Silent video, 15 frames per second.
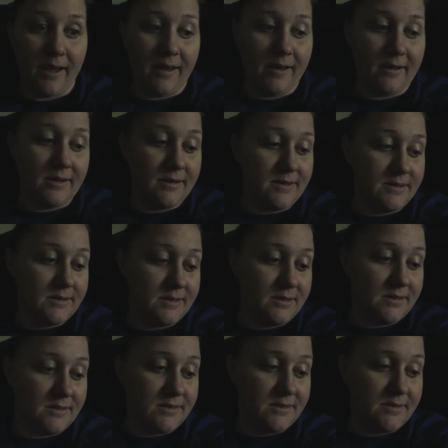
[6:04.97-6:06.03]
And
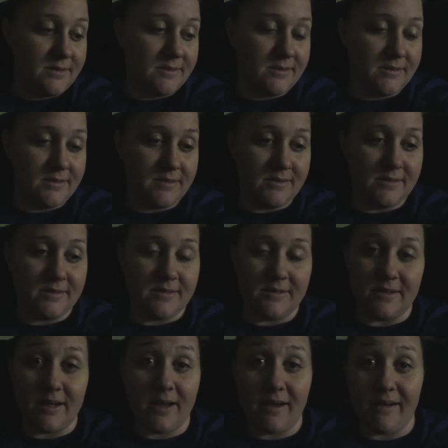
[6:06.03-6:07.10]

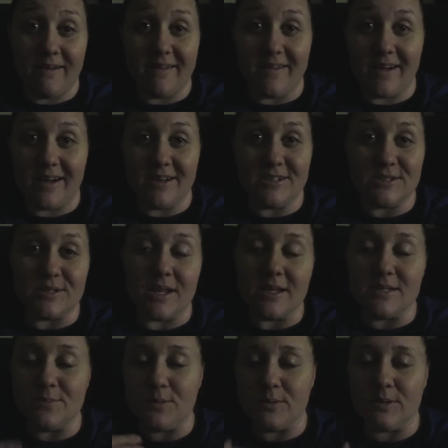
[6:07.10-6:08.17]
yeah, I just like
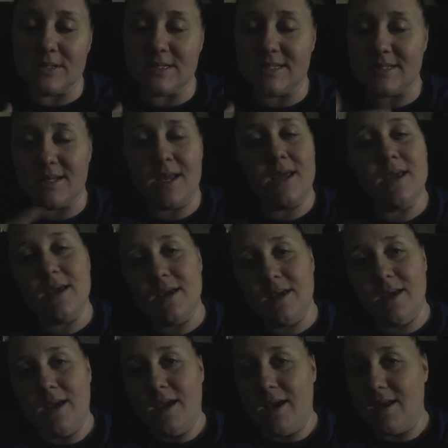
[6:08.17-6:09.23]
to be able to say
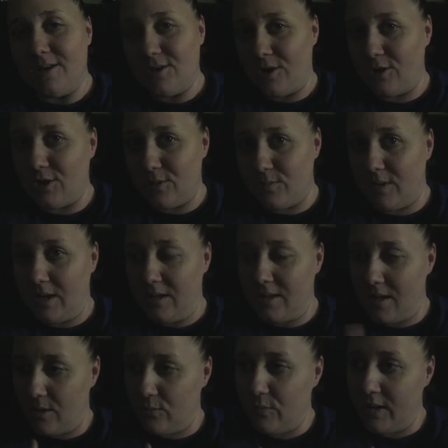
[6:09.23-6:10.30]
and document
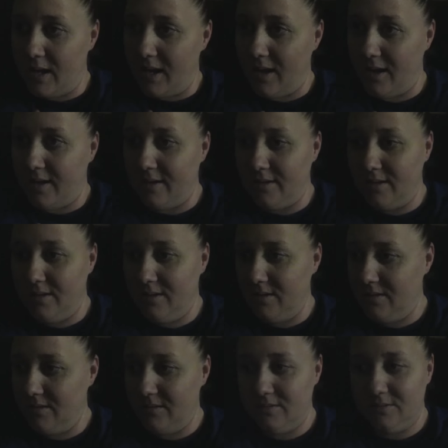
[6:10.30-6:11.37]
that we had
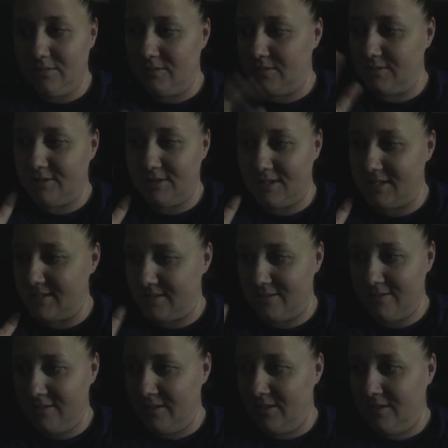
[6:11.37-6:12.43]
just,
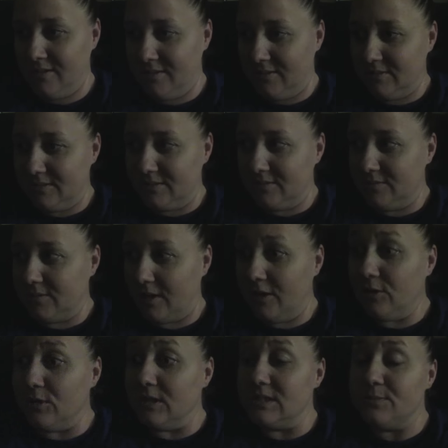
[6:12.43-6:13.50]
I
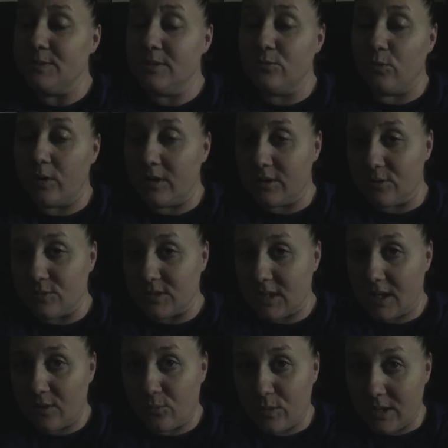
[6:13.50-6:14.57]
don't know, it's been one of those
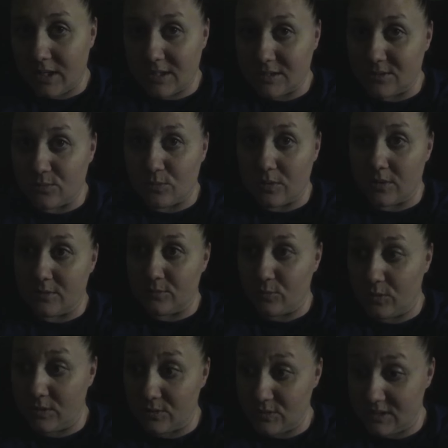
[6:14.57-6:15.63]
kind of weekends where,
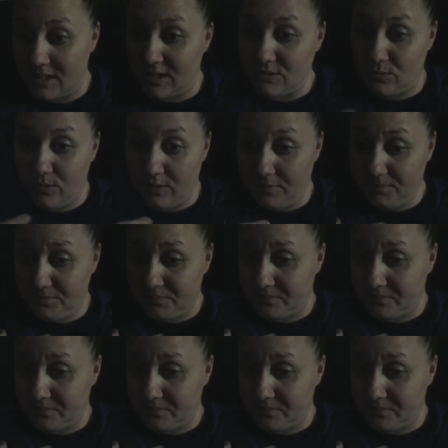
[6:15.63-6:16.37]
one of those days where